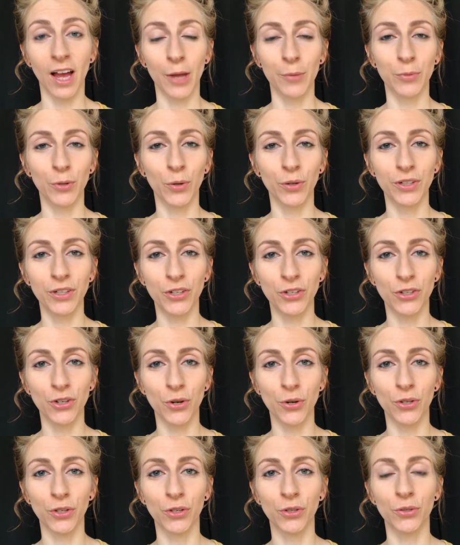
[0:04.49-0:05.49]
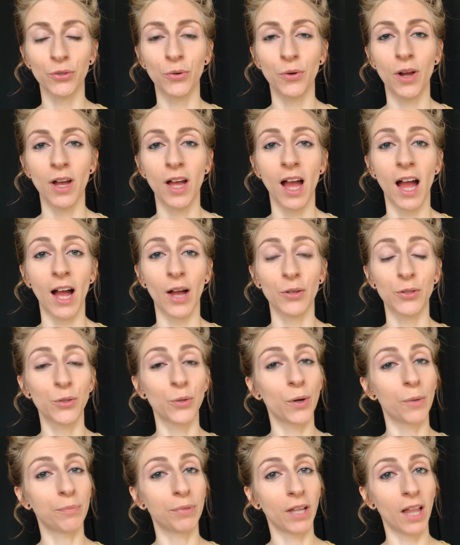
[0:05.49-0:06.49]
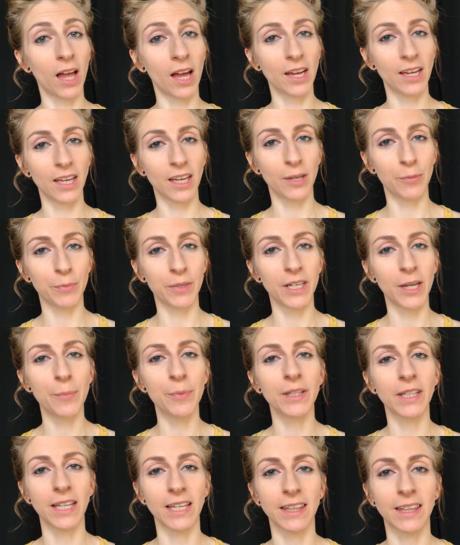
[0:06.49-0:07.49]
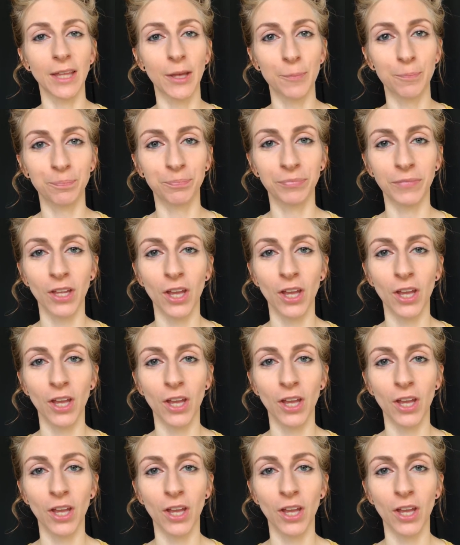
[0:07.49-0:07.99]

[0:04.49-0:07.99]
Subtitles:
I'm going to show you how to apply and manipulate them.